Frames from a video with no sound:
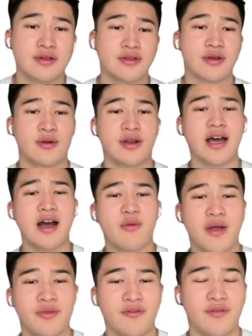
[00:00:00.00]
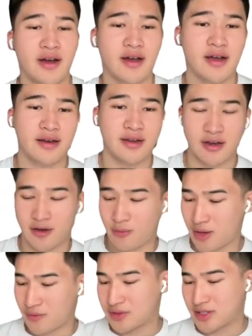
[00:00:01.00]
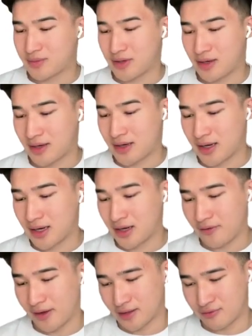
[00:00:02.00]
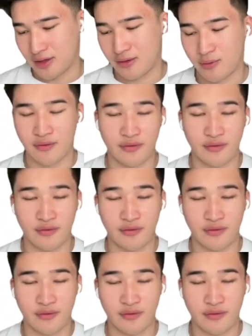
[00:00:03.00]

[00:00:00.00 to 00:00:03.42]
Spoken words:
So now we have to find, we have to sub a negative x, right?